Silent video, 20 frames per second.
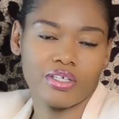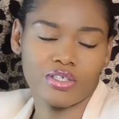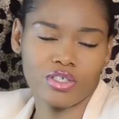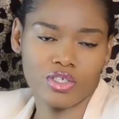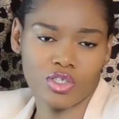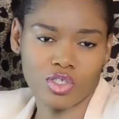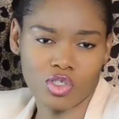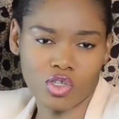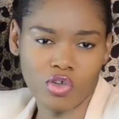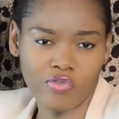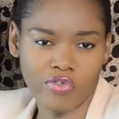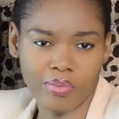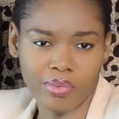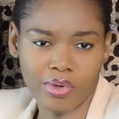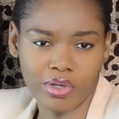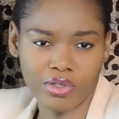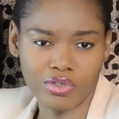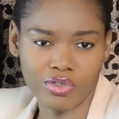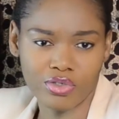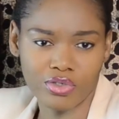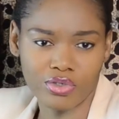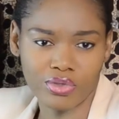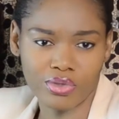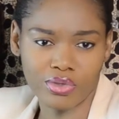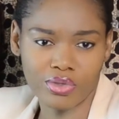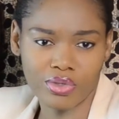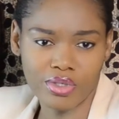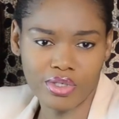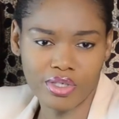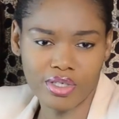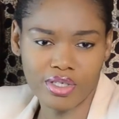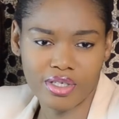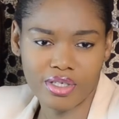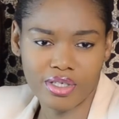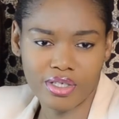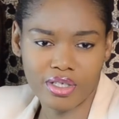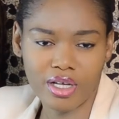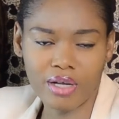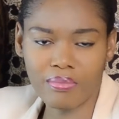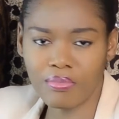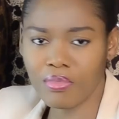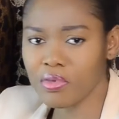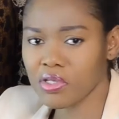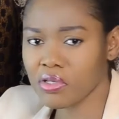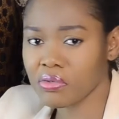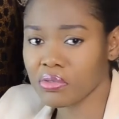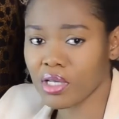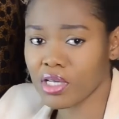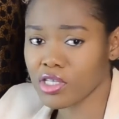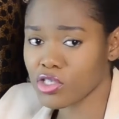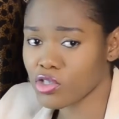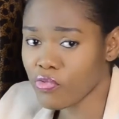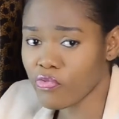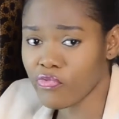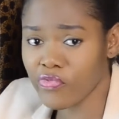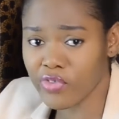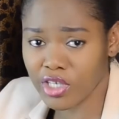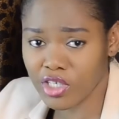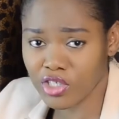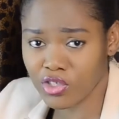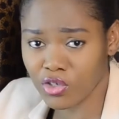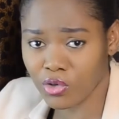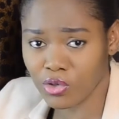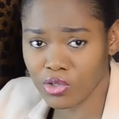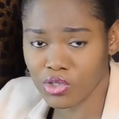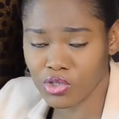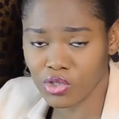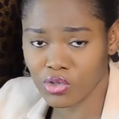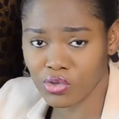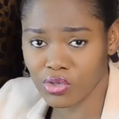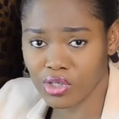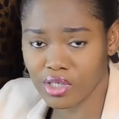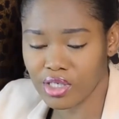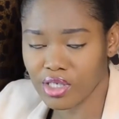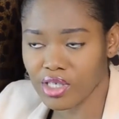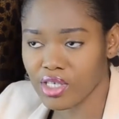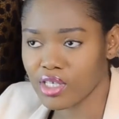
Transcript: stuff about you. And maybe sometimes don't finish the whole story.